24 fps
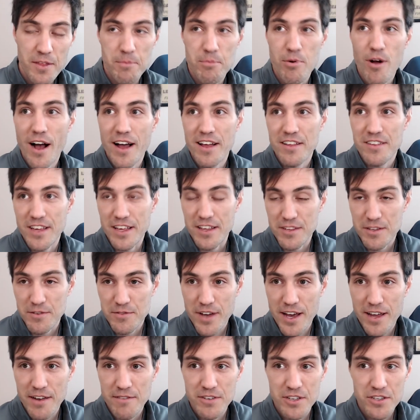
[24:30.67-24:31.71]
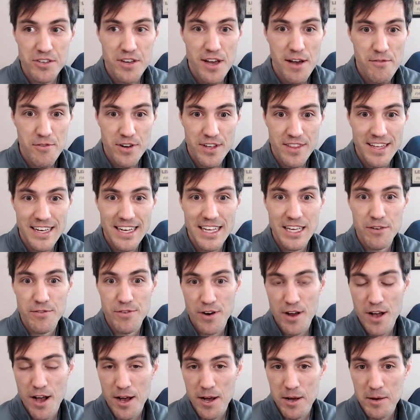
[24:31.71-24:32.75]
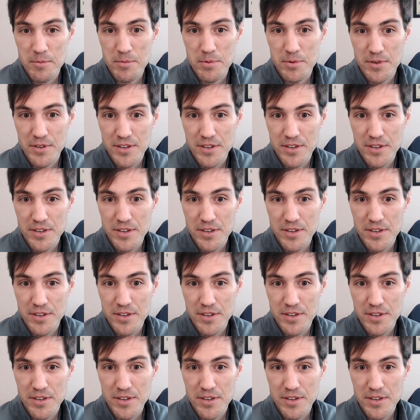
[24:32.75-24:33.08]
process of kind of discovering the need for hub.